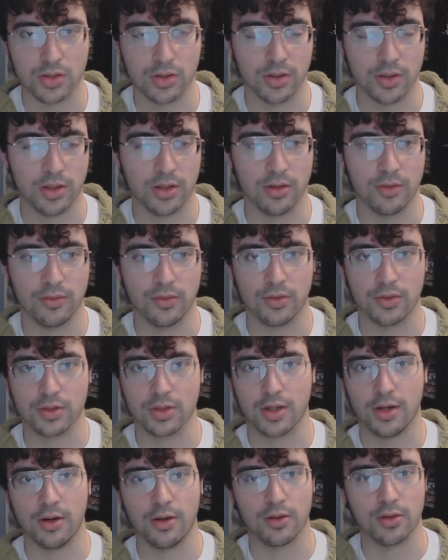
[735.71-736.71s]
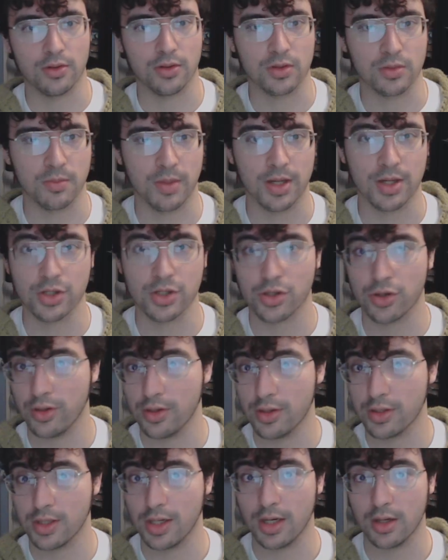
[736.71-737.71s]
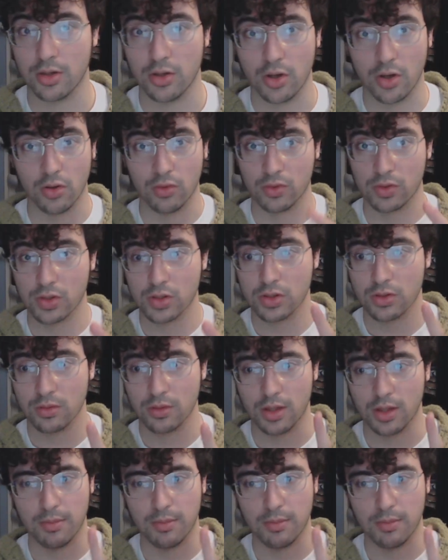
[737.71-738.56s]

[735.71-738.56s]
You're here for those characters. Make sure you take notes, okay?